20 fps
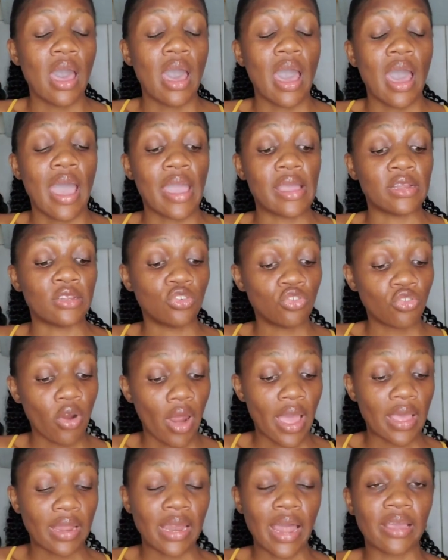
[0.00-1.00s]
I
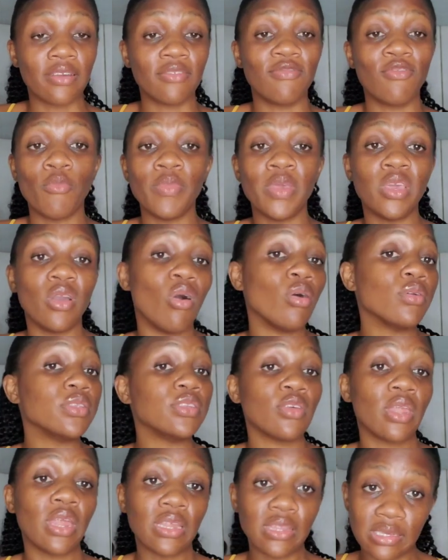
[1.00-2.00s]
try. Like, for me, all
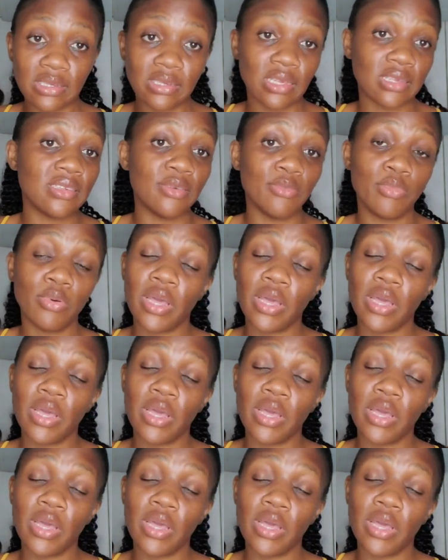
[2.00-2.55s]
these other things are simple,